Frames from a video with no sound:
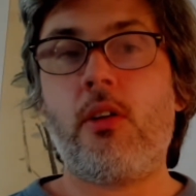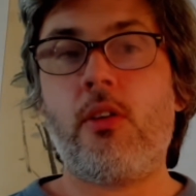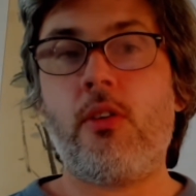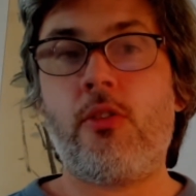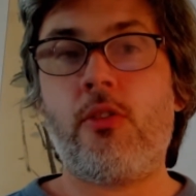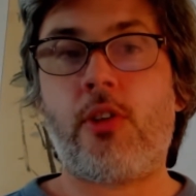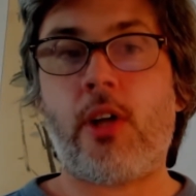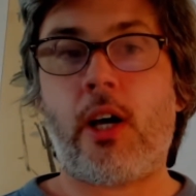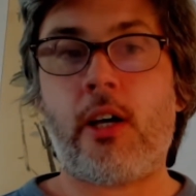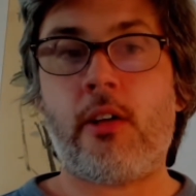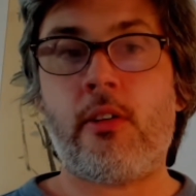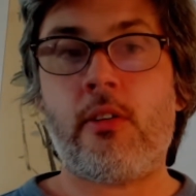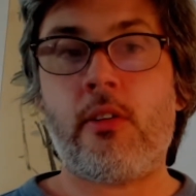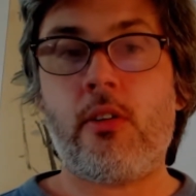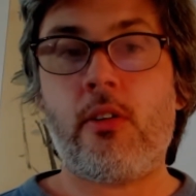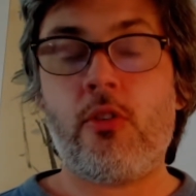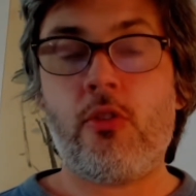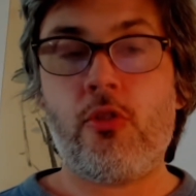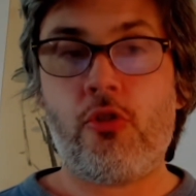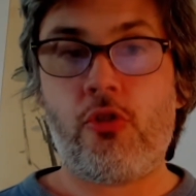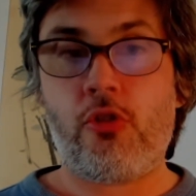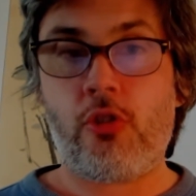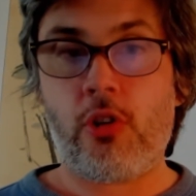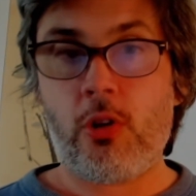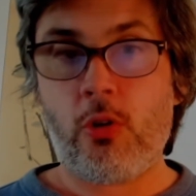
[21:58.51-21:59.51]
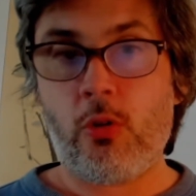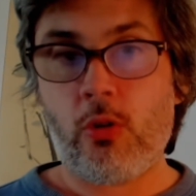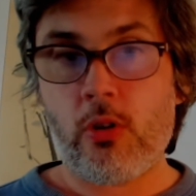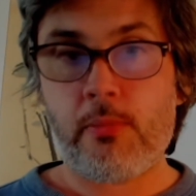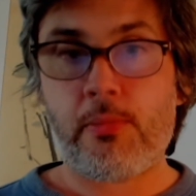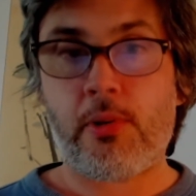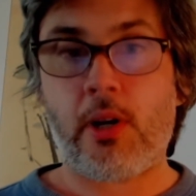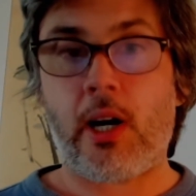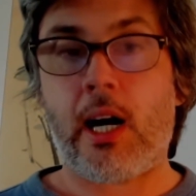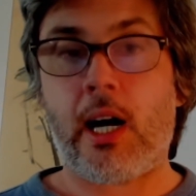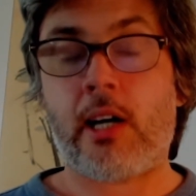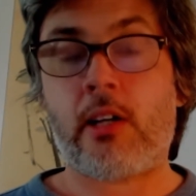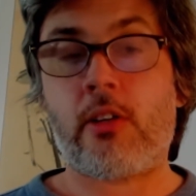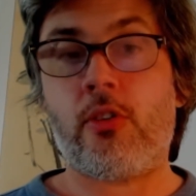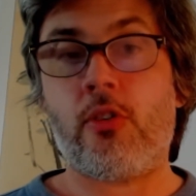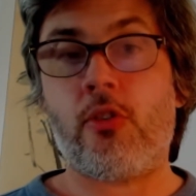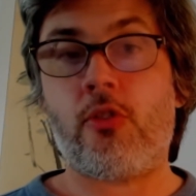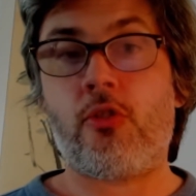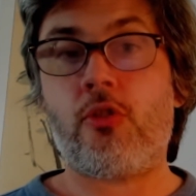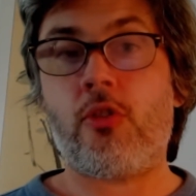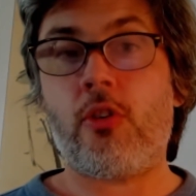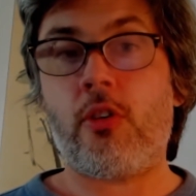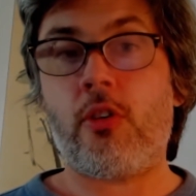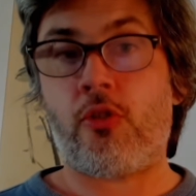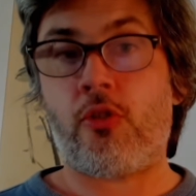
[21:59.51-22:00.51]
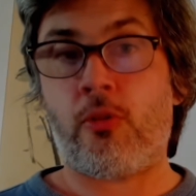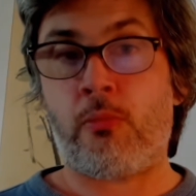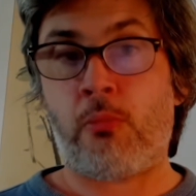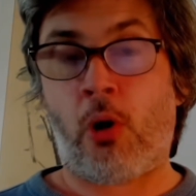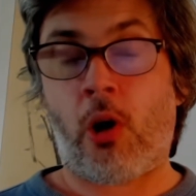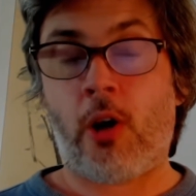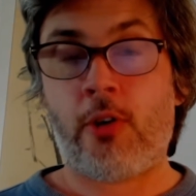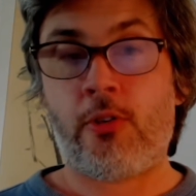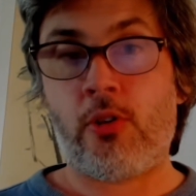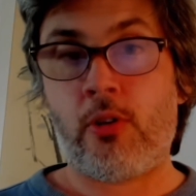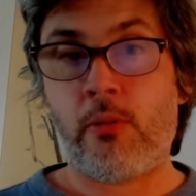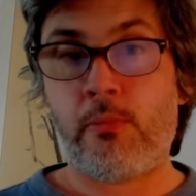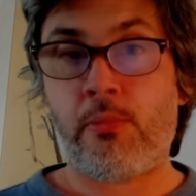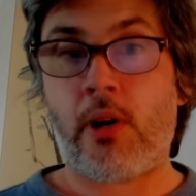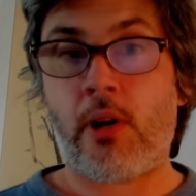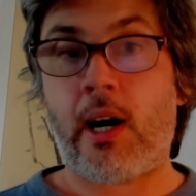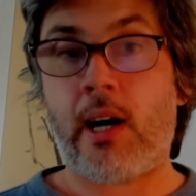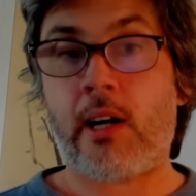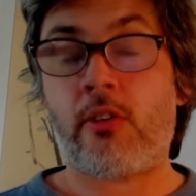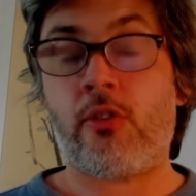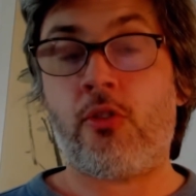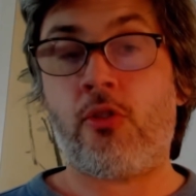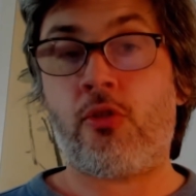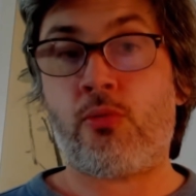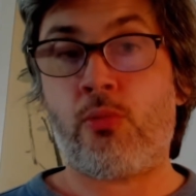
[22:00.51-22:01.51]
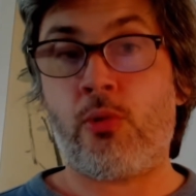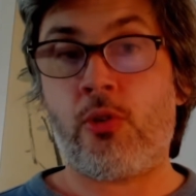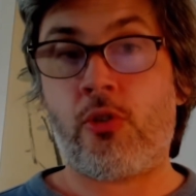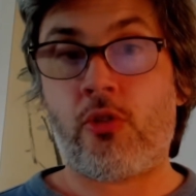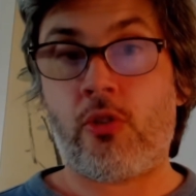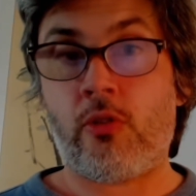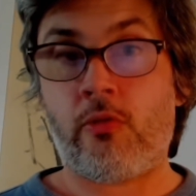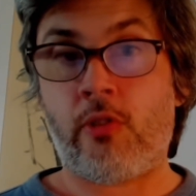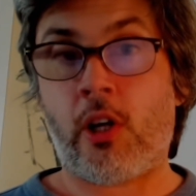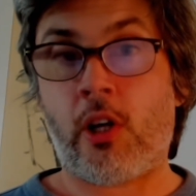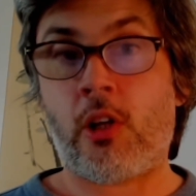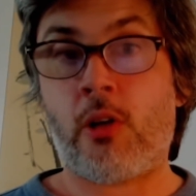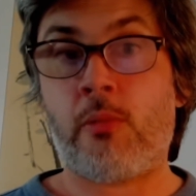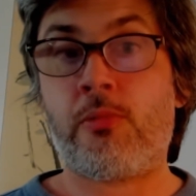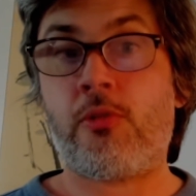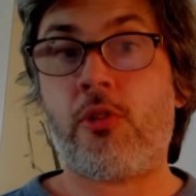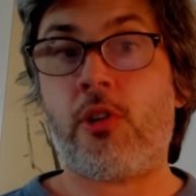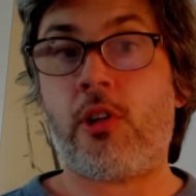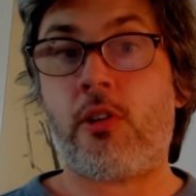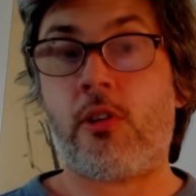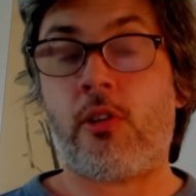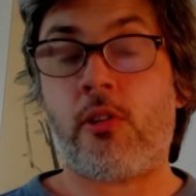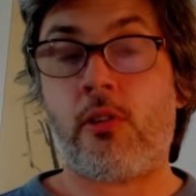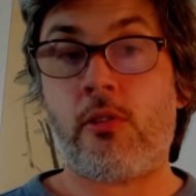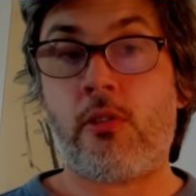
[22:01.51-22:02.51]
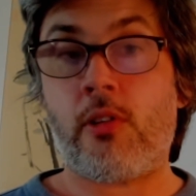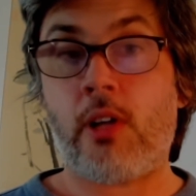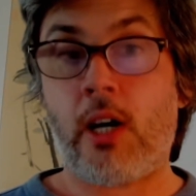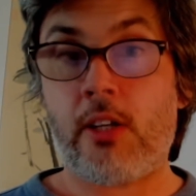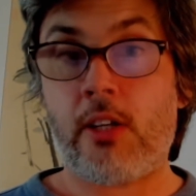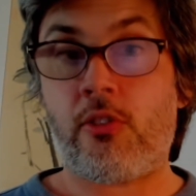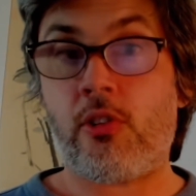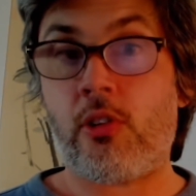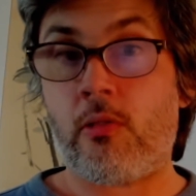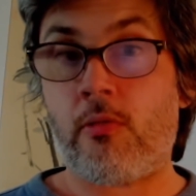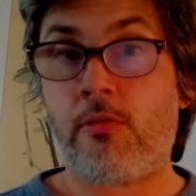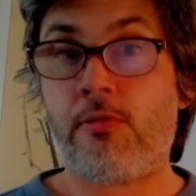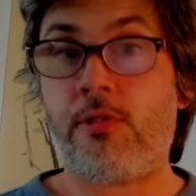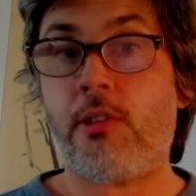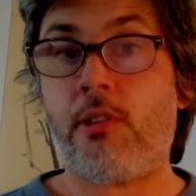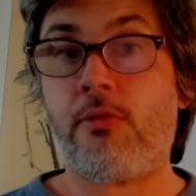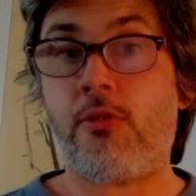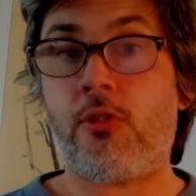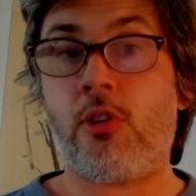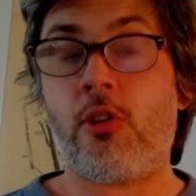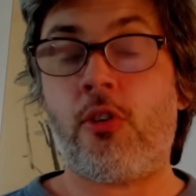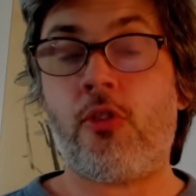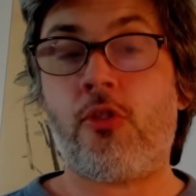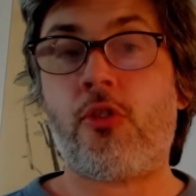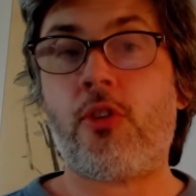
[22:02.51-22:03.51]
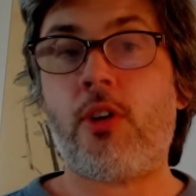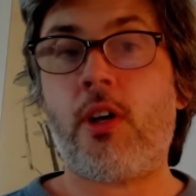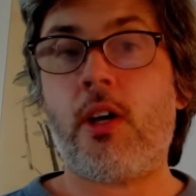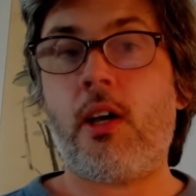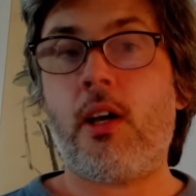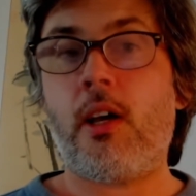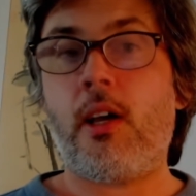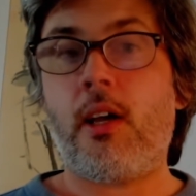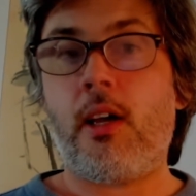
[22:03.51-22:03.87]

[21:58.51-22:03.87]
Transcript: that Qigong practice modern practice which developed in the 1950s